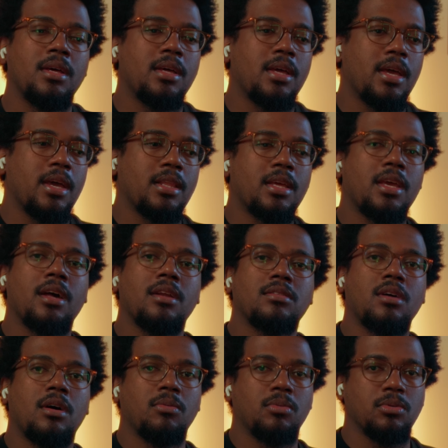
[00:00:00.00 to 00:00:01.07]
and the
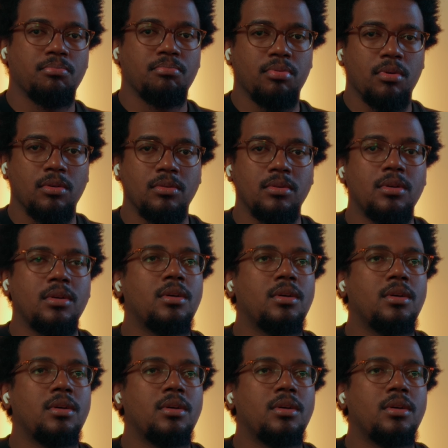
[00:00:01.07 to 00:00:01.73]
countertop was broke.